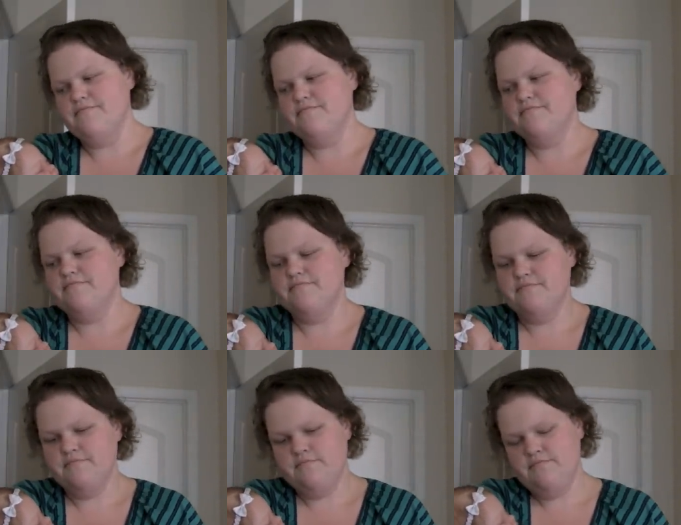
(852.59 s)

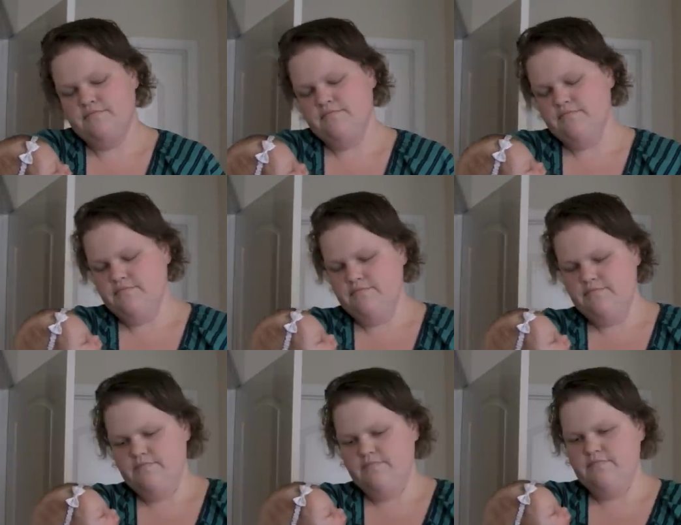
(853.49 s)

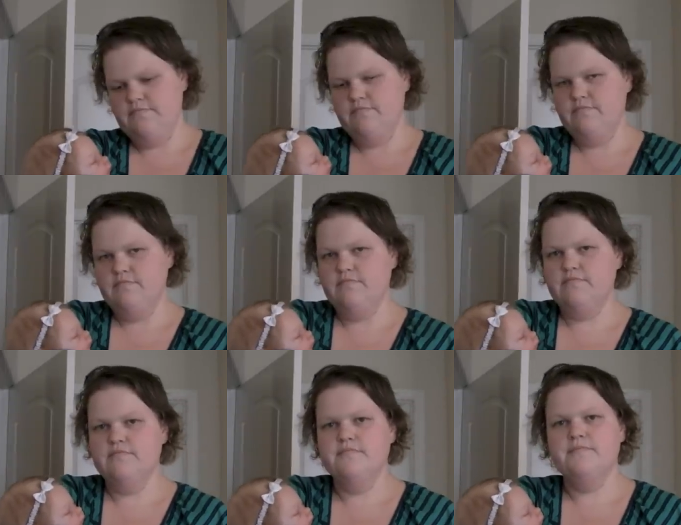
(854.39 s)

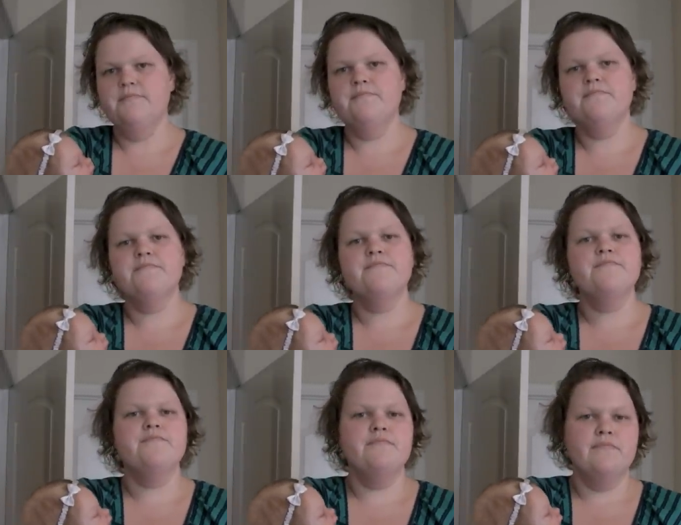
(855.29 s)

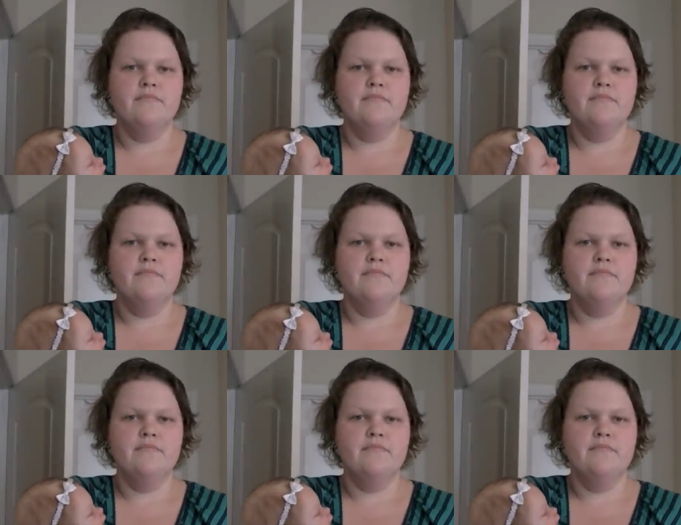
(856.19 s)
[no speech]